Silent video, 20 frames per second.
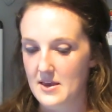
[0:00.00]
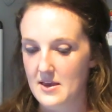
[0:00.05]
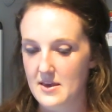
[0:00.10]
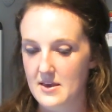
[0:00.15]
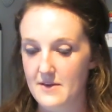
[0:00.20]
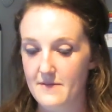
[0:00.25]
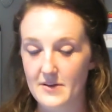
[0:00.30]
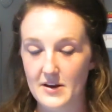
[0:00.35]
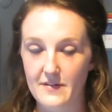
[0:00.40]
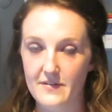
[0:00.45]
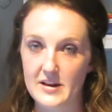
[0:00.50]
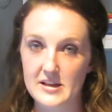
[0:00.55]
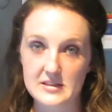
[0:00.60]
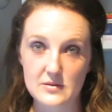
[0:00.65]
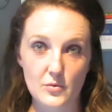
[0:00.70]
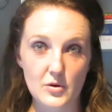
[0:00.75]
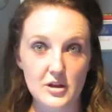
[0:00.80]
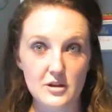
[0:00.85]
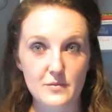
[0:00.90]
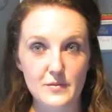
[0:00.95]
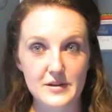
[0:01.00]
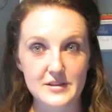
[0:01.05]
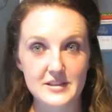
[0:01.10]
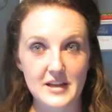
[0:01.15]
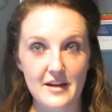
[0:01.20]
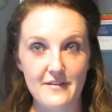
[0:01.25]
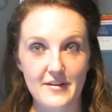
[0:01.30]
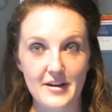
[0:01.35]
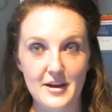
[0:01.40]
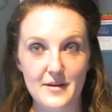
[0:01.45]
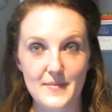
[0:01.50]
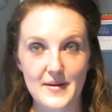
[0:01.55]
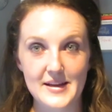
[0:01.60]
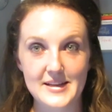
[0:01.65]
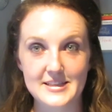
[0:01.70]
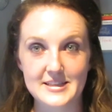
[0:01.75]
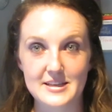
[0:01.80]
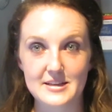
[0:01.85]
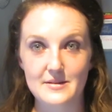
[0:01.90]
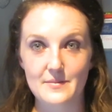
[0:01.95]
even if it isn't one of the books I
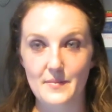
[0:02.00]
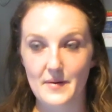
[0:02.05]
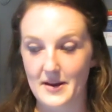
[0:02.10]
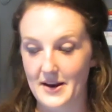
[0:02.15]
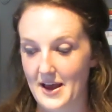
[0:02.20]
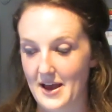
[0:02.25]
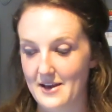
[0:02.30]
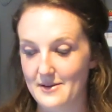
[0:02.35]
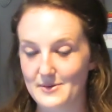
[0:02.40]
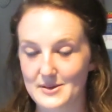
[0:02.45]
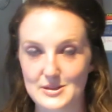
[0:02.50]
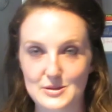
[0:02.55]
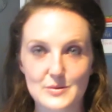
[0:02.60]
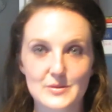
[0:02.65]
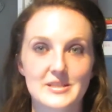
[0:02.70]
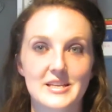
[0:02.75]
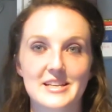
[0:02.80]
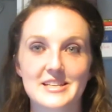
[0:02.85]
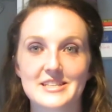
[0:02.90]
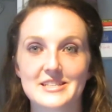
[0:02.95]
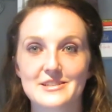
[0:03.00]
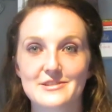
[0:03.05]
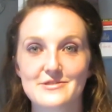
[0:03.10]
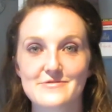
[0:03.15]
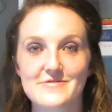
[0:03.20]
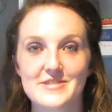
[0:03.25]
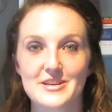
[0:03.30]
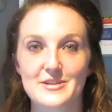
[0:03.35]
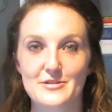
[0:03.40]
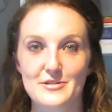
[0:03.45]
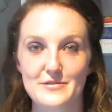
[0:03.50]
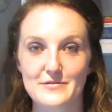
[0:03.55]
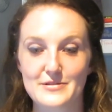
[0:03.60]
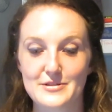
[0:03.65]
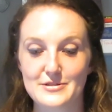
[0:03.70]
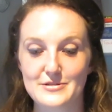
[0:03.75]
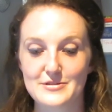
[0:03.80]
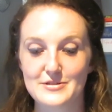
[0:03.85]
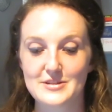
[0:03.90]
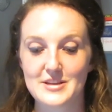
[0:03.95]
recommended, but I am so excited to go read all of
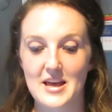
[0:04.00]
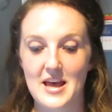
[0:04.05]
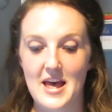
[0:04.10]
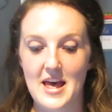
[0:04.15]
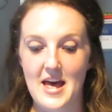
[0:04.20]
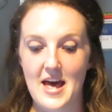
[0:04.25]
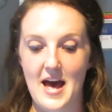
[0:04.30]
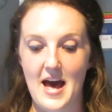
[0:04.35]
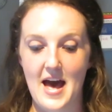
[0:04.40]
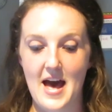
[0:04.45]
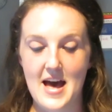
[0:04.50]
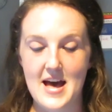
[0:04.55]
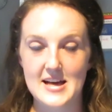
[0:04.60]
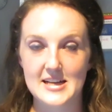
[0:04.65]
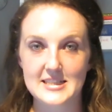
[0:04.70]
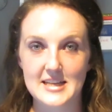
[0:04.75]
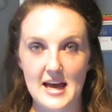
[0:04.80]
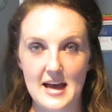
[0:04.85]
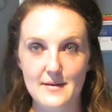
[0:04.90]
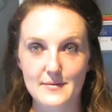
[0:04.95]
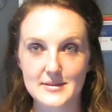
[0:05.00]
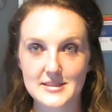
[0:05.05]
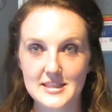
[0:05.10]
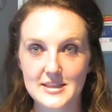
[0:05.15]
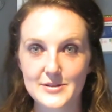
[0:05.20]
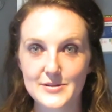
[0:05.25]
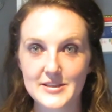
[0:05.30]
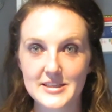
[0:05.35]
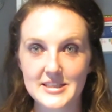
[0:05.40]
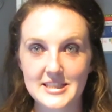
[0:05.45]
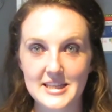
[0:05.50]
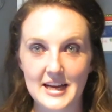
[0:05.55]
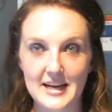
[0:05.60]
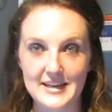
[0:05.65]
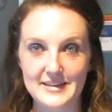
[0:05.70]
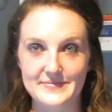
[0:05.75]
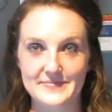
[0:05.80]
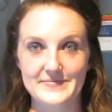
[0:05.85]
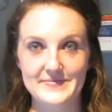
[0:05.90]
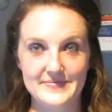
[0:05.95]
those, and I will see you next time.